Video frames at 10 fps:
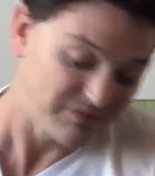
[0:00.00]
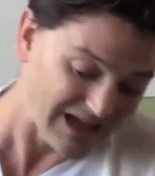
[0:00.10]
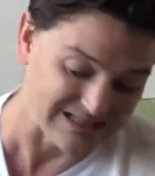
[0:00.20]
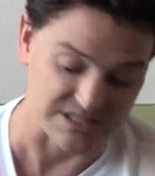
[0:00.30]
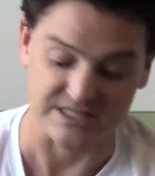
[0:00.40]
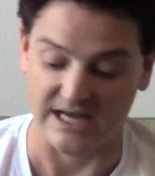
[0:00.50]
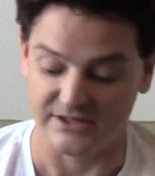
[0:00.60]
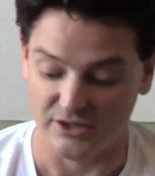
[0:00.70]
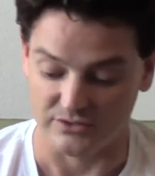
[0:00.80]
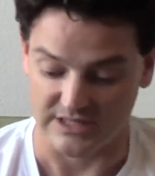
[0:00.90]
As a side
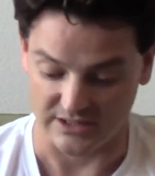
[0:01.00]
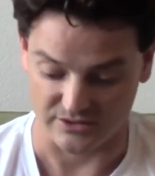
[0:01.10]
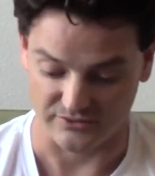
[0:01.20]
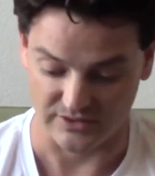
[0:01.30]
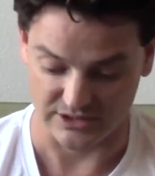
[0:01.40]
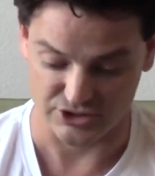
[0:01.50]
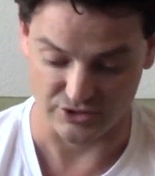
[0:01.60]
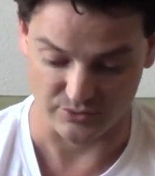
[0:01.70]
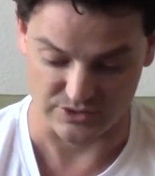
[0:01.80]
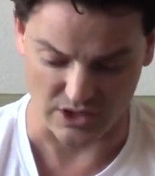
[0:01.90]
note, Dr. Fletcher
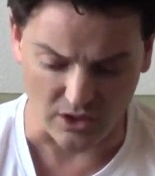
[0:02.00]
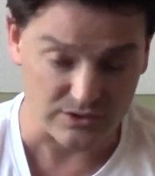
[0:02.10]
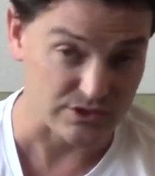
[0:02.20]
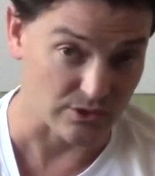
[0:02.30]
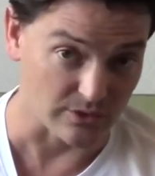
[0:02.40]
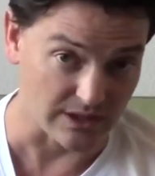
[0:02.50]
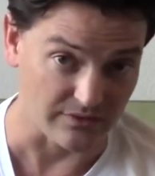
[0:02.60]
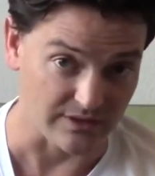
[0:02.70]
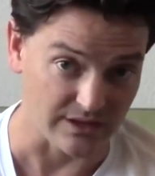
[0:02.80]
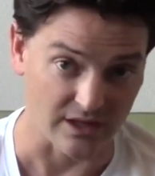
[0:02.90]
was also
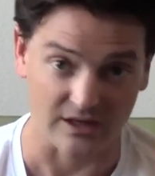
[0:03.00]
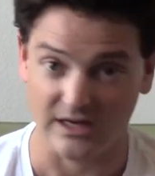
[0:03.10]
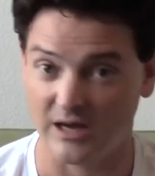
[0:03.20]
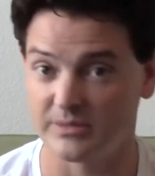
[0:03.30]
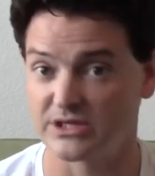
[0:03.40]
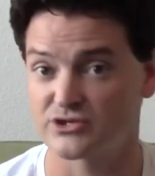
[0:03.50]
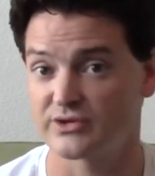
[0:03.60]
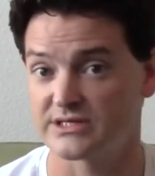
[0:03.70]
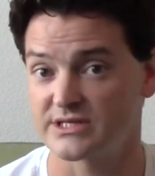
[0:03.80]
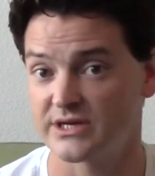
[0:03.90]
in the communist
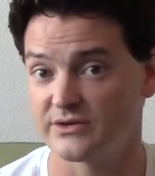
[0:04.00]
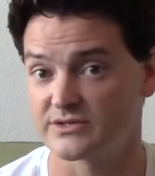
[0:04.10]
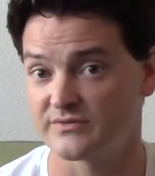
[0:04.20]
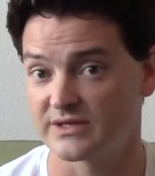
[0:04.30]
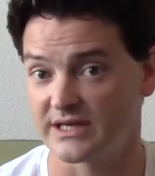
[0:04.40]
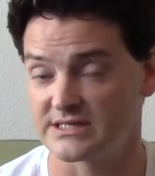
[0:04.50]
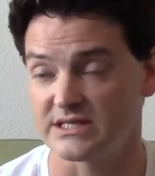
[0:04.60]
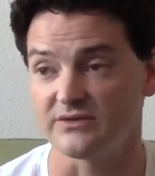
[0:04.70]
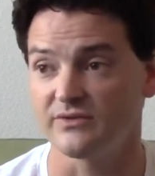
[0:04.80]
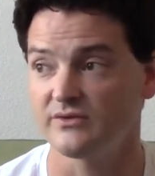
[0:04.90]
Red Scares of the
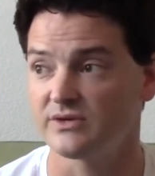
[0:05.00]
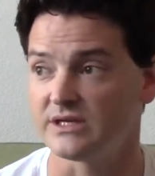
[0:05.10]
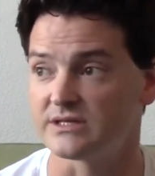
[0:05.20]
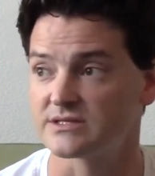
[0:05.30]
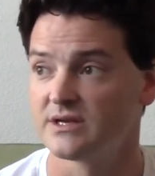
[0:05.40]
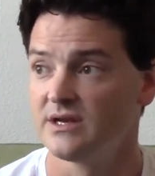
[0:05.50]
1950s,